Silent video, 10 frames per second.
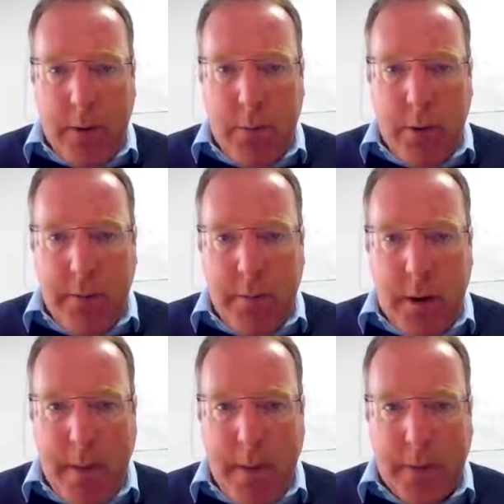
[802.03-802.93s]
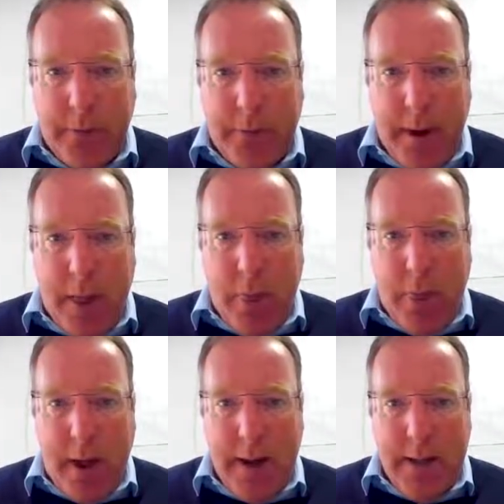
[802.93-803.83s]
I'm moving my mouse there,
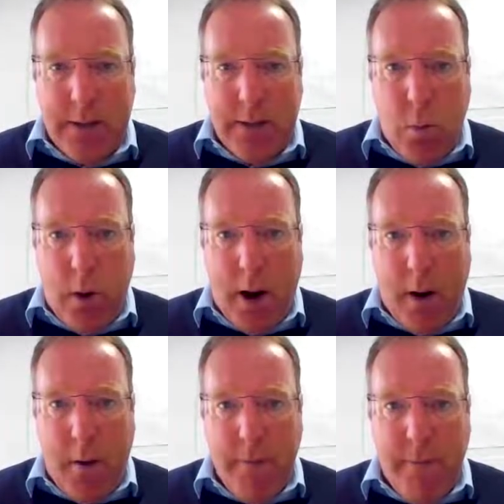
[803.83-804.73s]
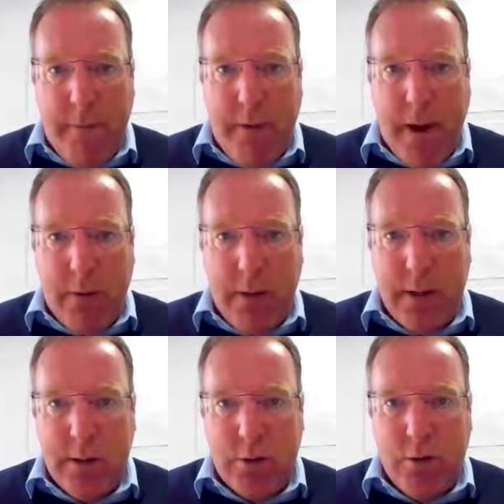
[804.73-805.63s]
that is one
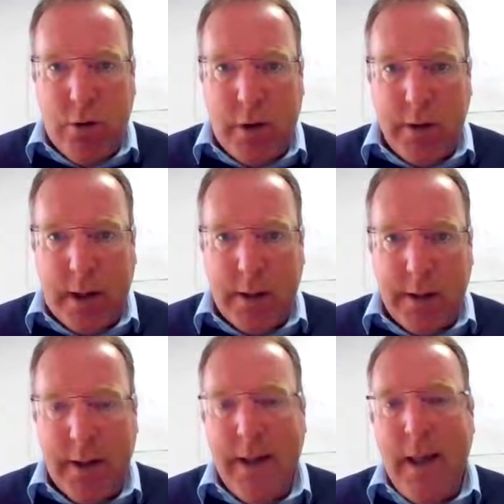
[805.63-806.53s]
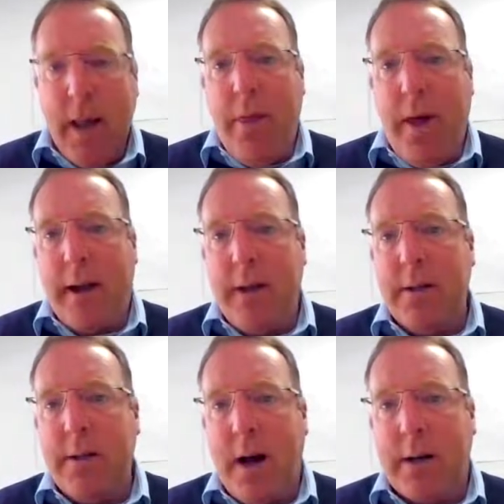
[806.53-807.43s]
very strong conductor. That
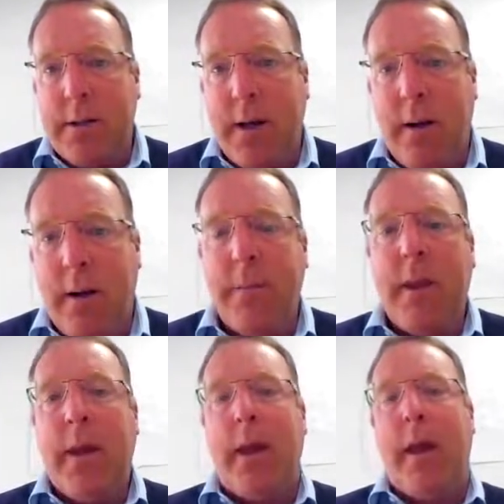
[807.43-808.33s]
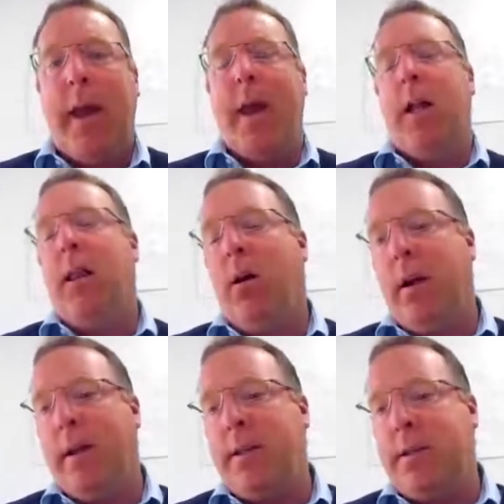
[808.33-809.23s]
conductor, it
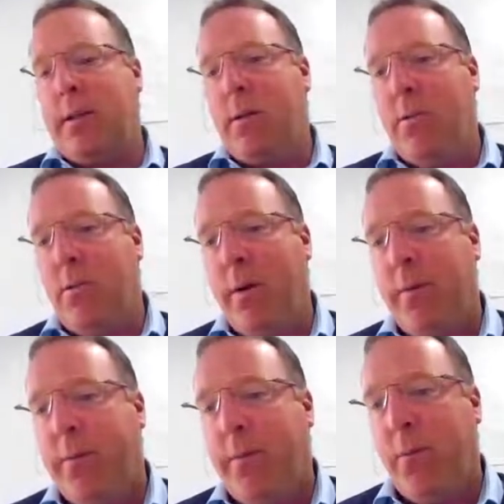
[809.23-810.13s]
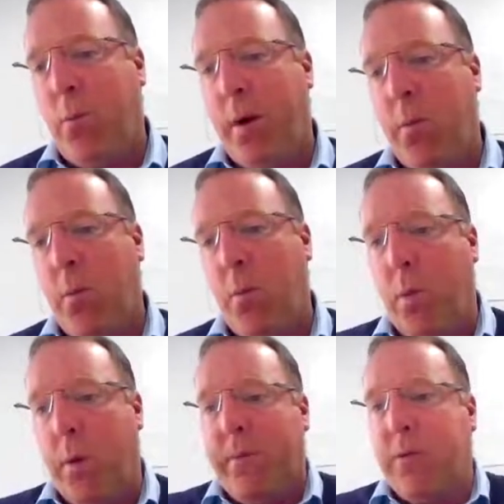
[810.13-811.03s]
aligns with
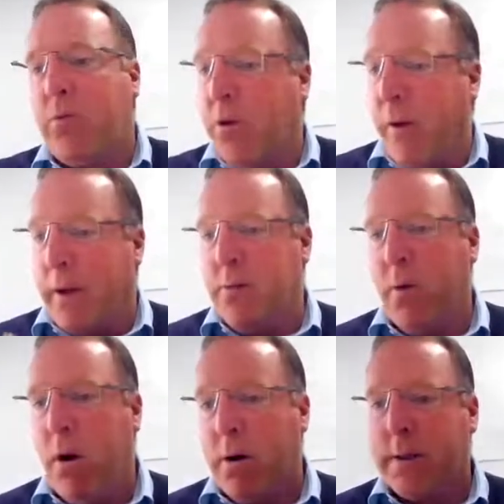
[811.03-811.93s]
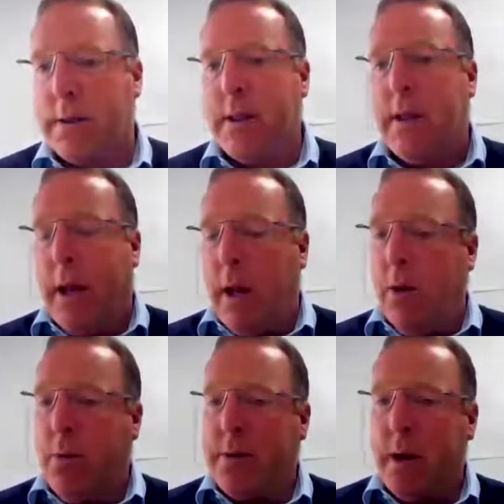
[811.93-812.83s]
the correct rocks.
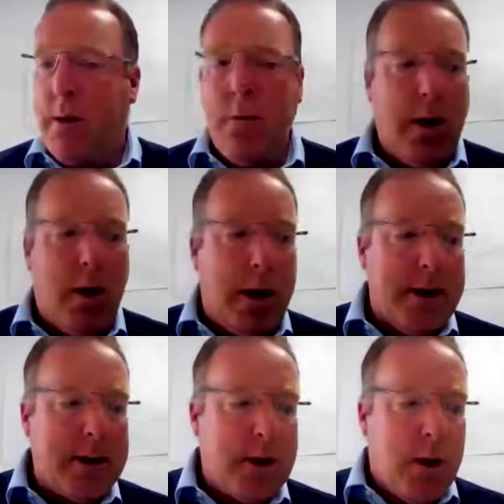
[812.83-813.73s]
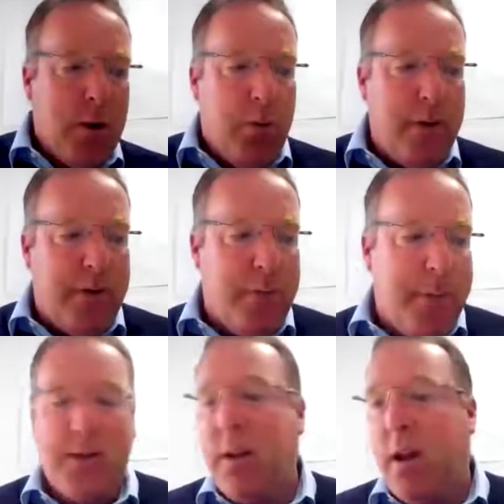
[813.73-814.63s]
It also aligns with the
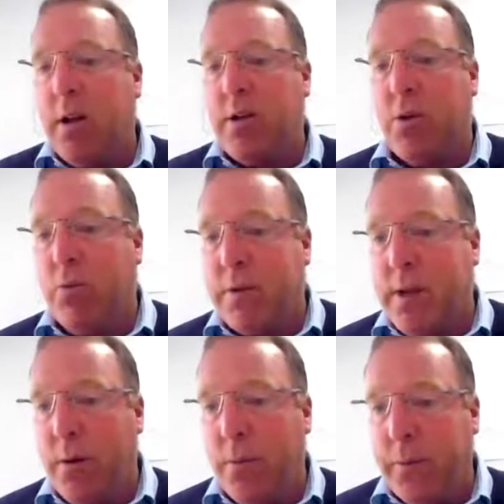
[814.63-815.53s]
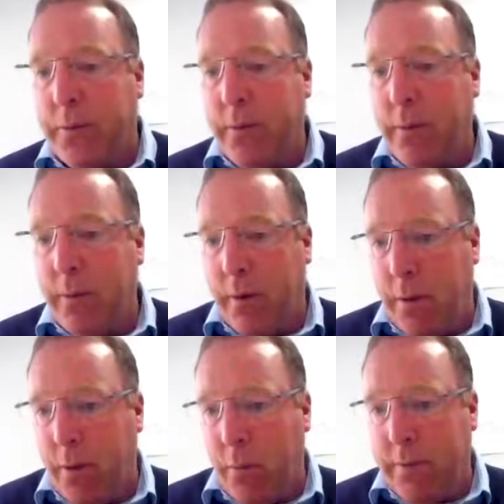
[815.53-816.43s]
metallurgical results
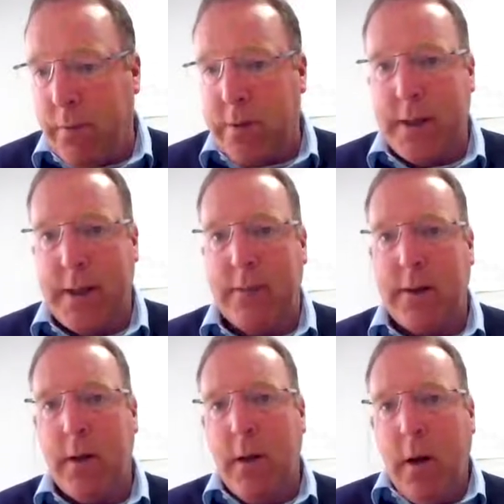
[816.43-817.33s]
that we've received.